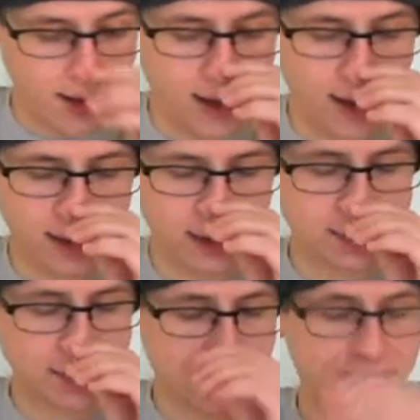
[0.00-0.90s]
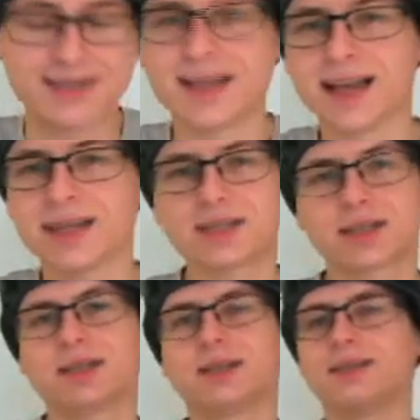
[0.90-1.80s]
Uh, it's a
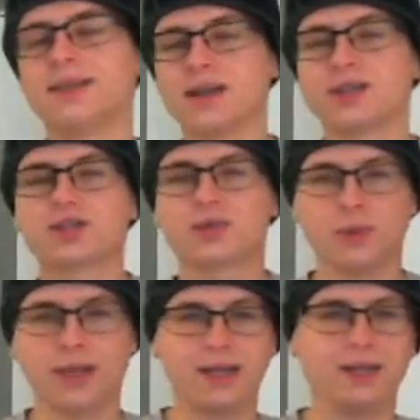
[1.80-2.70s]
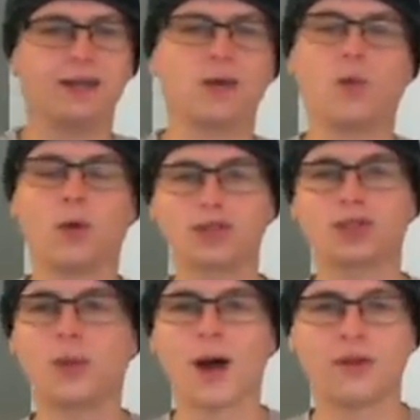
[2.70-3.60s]
nice, nice, sweet,
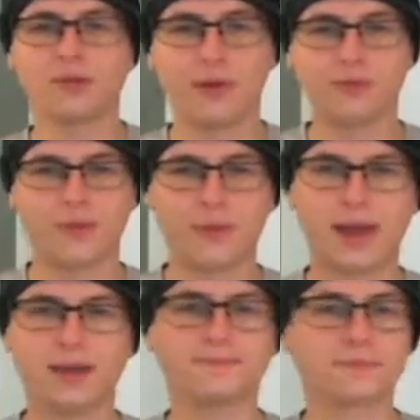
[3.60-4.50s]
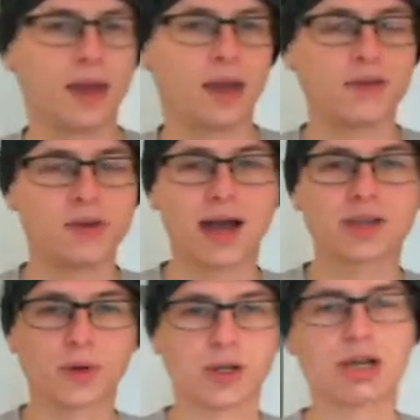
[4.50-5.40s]
once in a while vape for me. If you
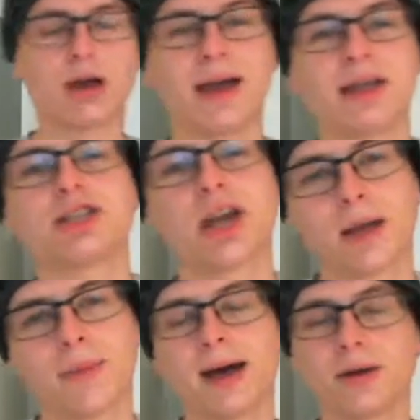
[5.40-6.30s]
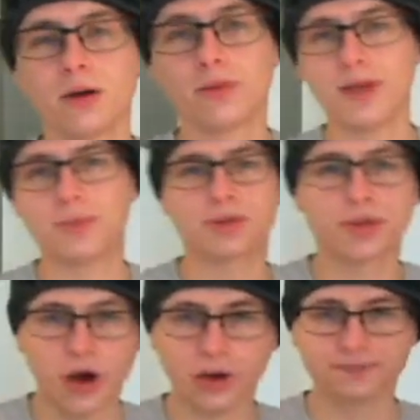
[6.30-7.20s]
guys want to try it, check them out on Vapor
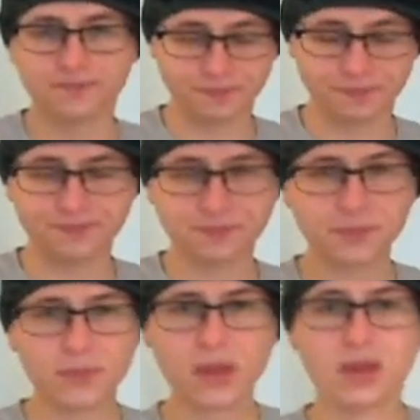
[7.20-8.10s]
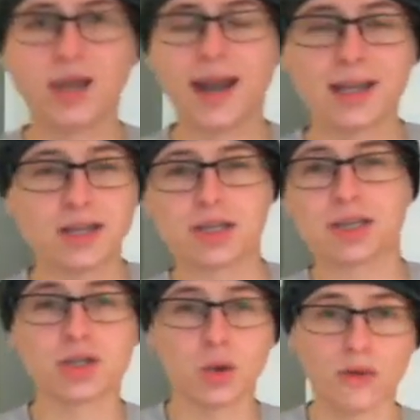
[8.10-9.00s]
Talk. You can access
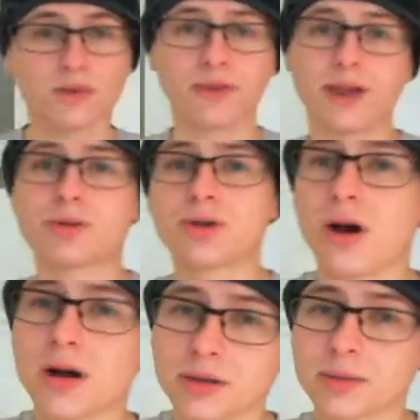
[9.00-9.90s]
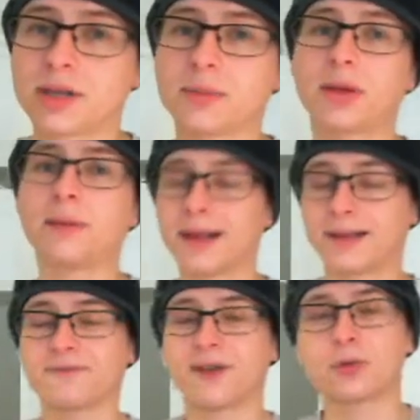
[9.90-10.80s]
the store from Vapor Talk,
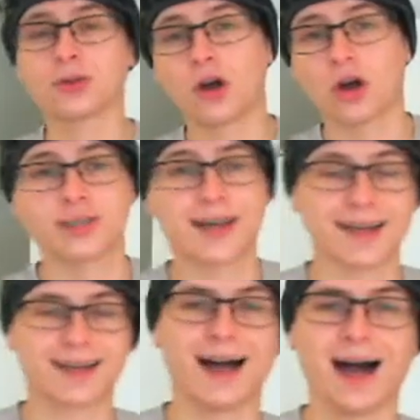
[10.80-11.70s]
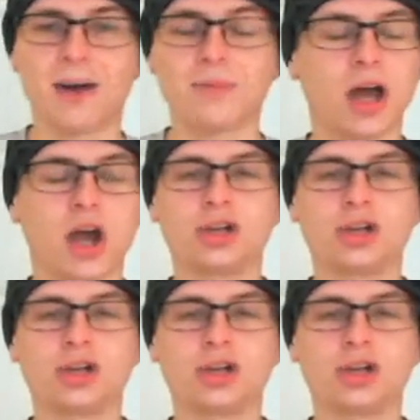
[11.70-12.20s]
www.vaportalk.com.